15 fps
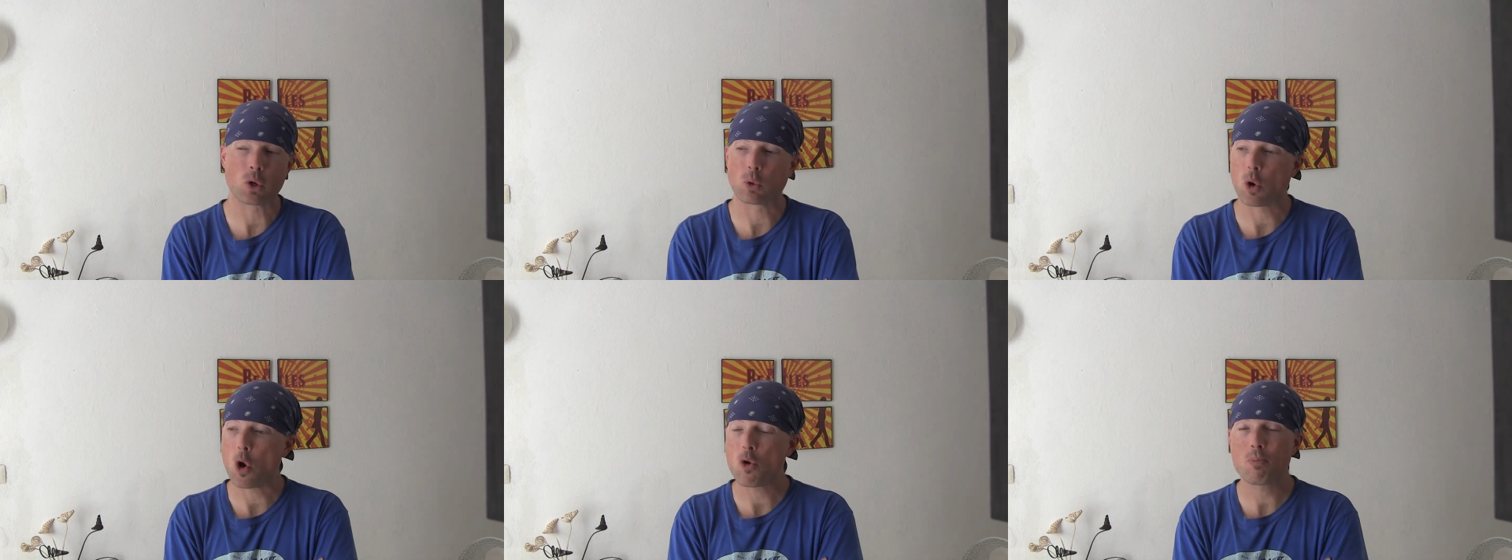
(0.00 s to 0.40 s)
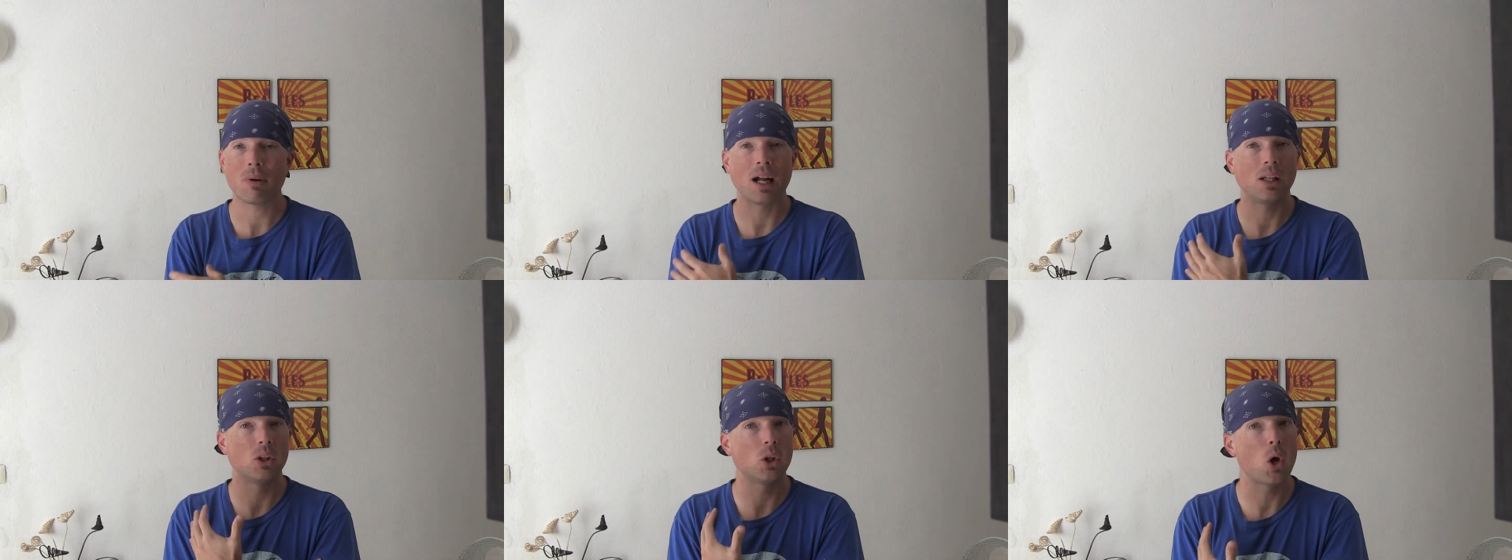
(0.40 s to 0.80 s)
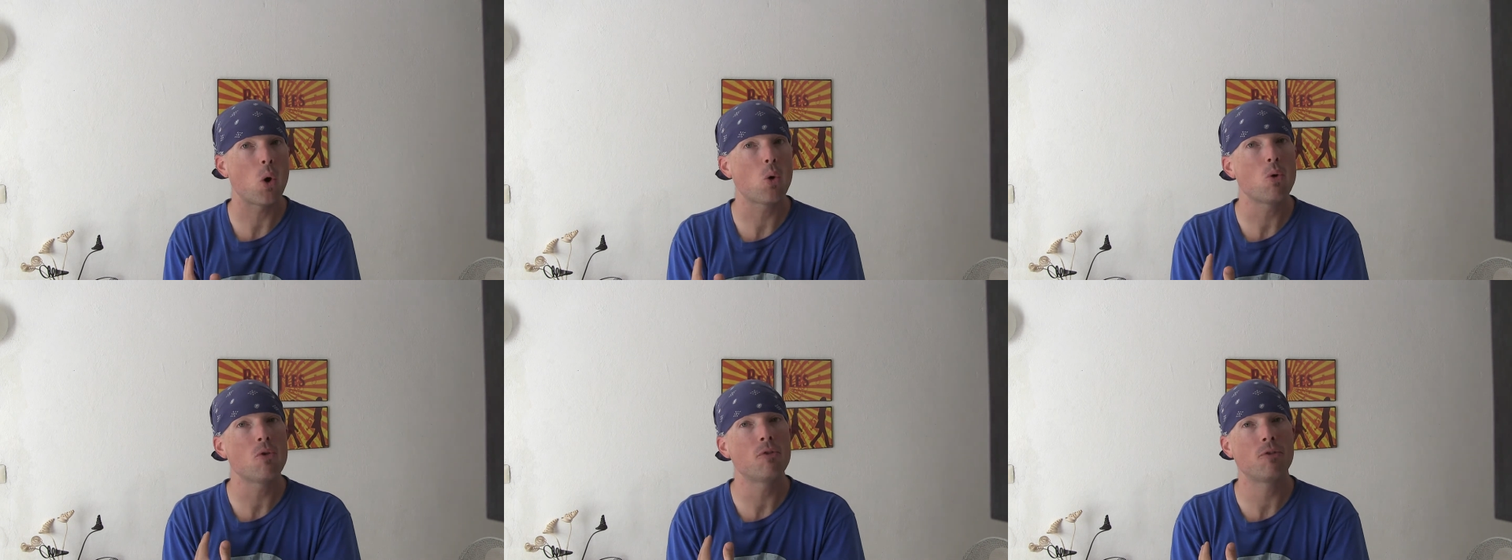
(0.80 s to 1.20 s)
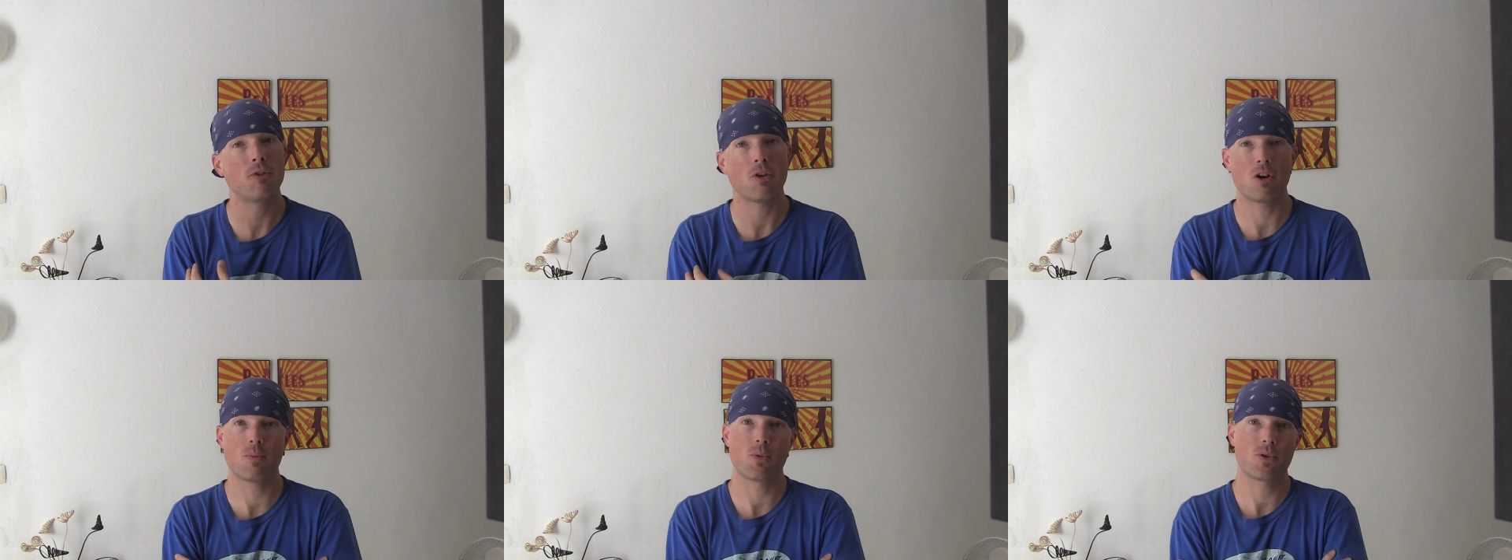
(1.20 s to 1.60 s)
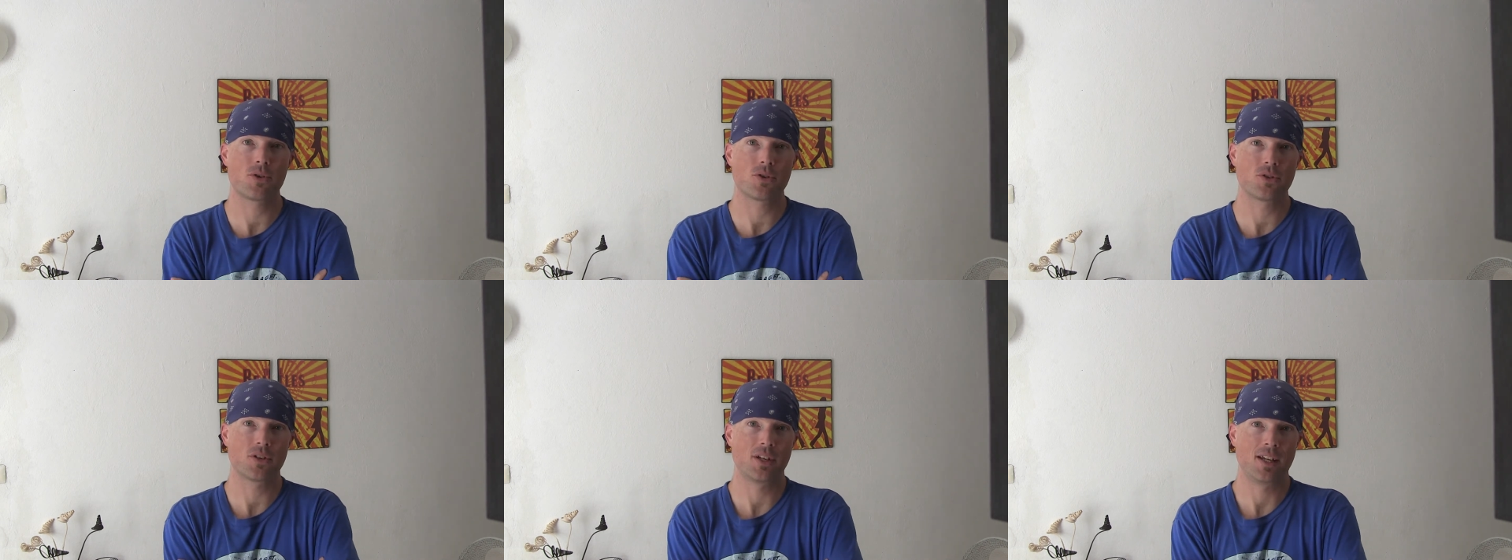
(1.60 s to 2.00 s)
grown by local
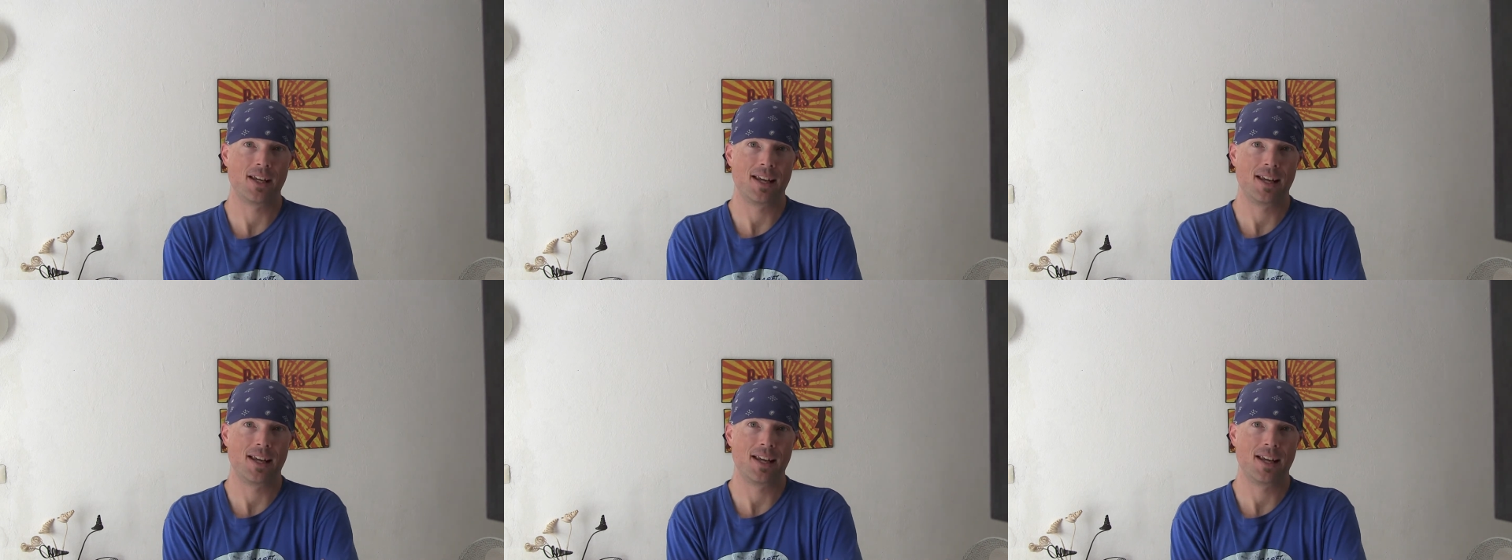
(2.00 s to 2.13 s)
farmers,